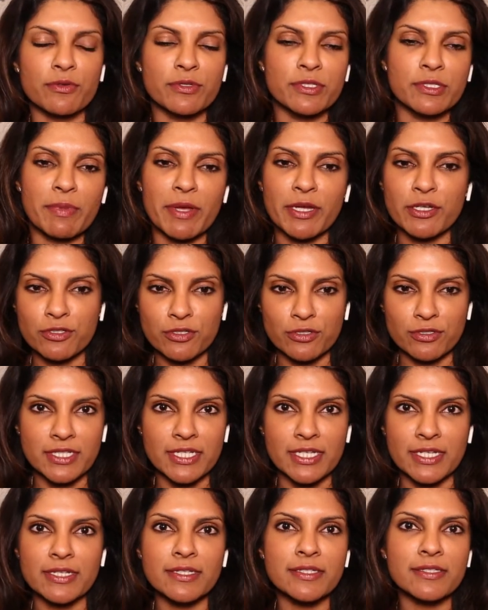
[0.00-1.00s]

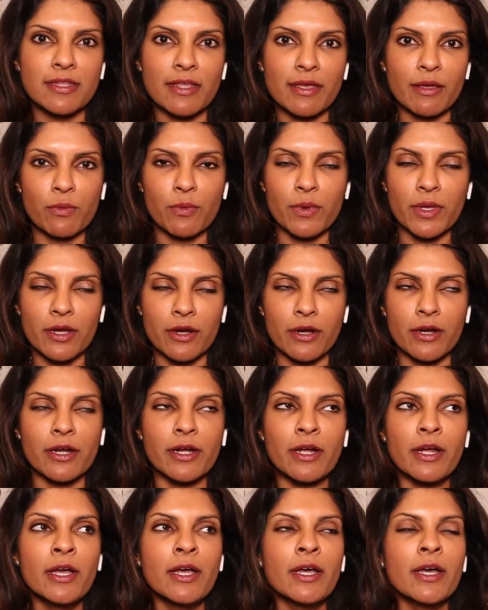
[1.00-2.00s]
specialties like we
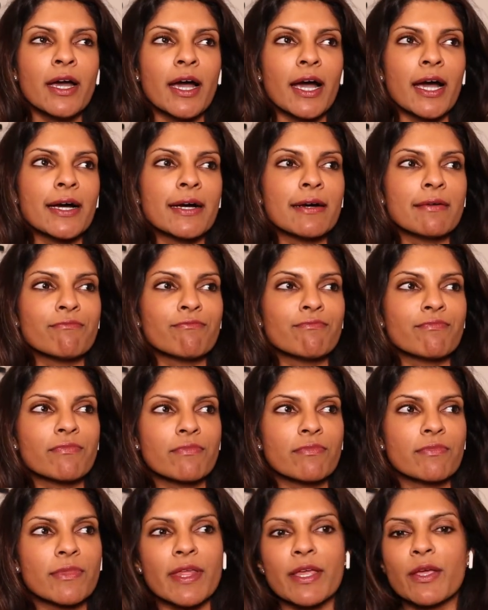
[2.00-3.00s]
are,
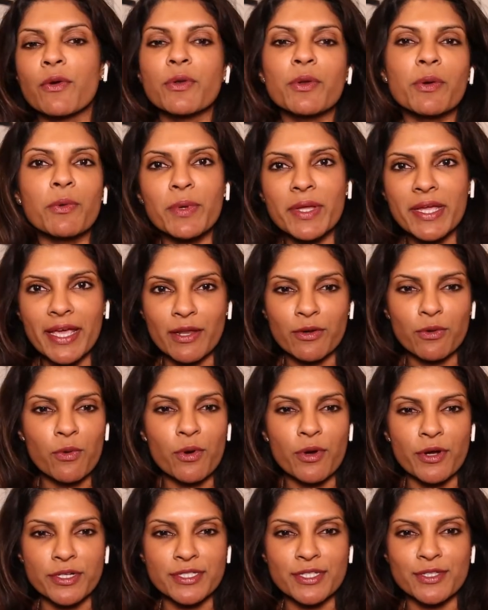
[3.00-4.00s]
they go to a weekend
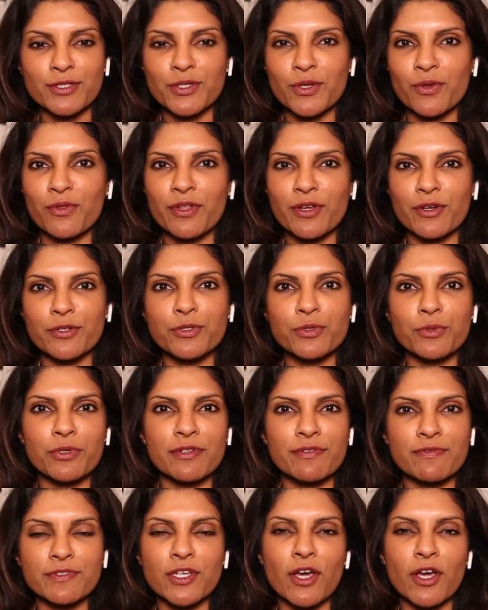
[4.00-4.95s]
course. And so they're sort of